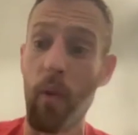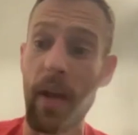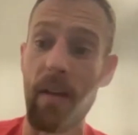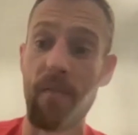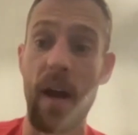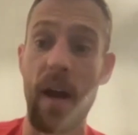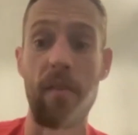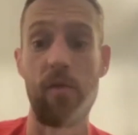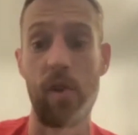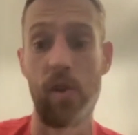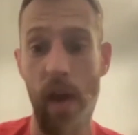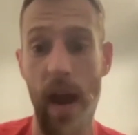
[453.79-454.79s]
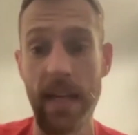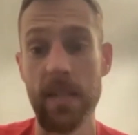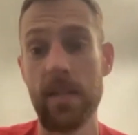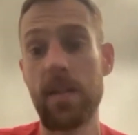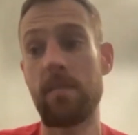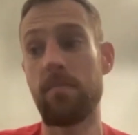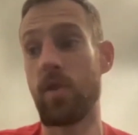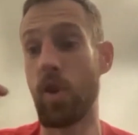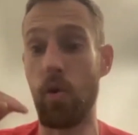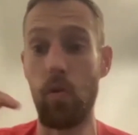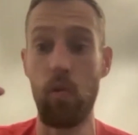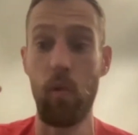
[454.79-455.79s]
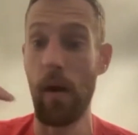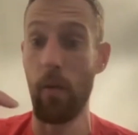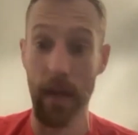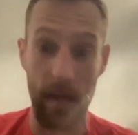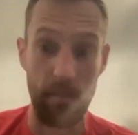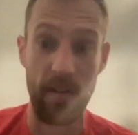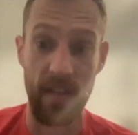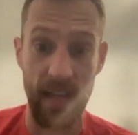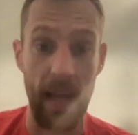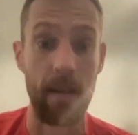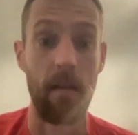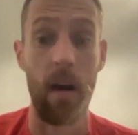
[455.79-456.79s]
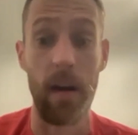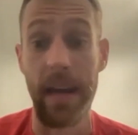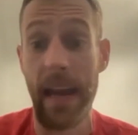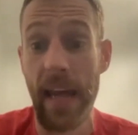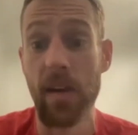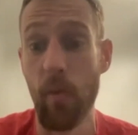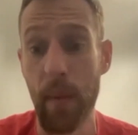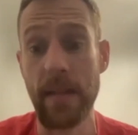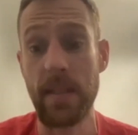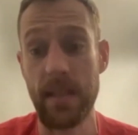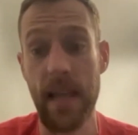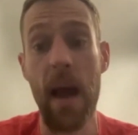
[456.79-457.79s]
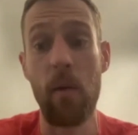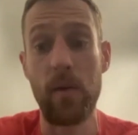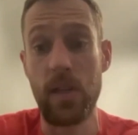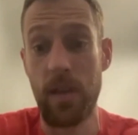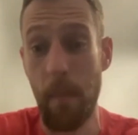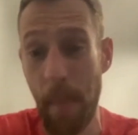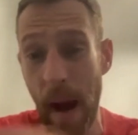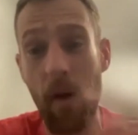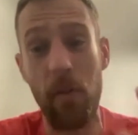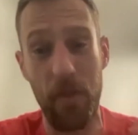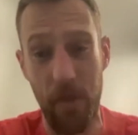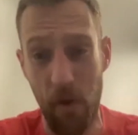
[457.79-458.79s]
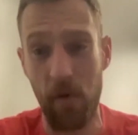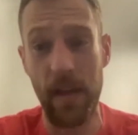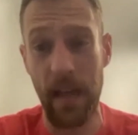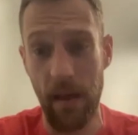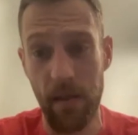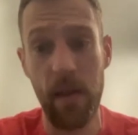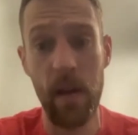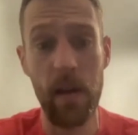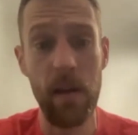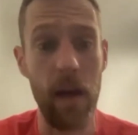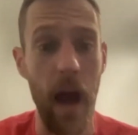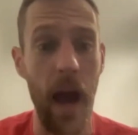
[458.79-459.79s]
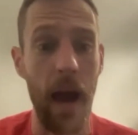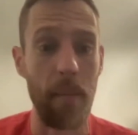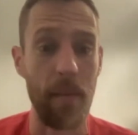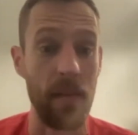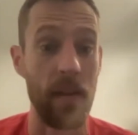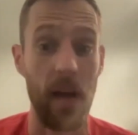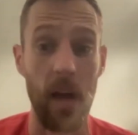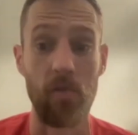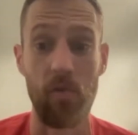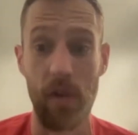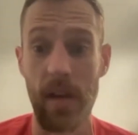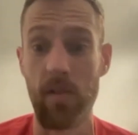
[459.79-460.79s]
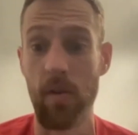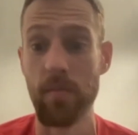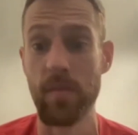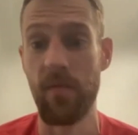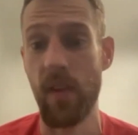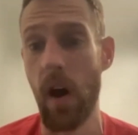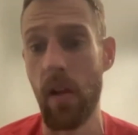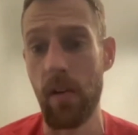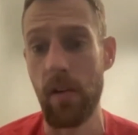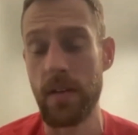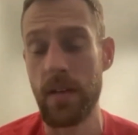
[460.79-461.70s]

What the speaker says: we have kind of regressed to where we sit on an annual basis now, which is about 30th in the country in terms of dollars.